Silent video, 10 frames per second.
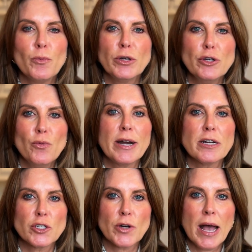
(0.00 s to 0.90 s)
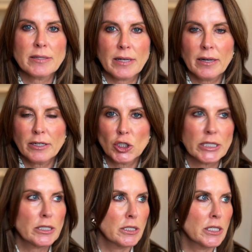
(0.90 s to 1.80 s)
when you wear a dress, I got a
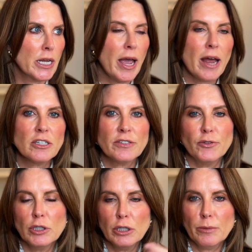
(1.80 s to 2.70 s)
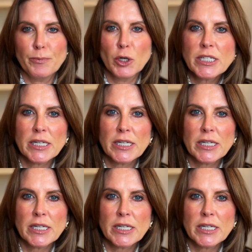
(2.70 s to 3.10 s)
dress on today, I just feel a little put